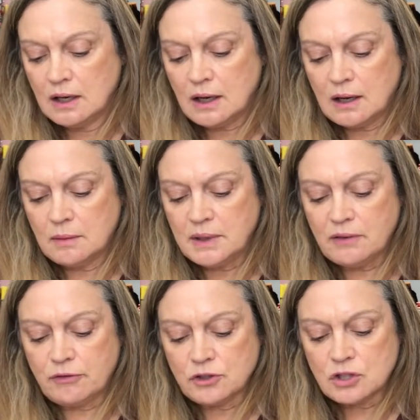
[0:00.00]

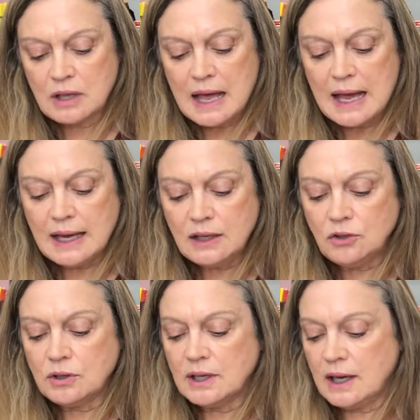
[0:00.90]
For July,
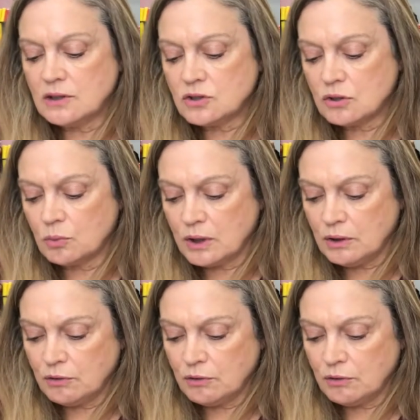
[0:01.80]
you can enter what you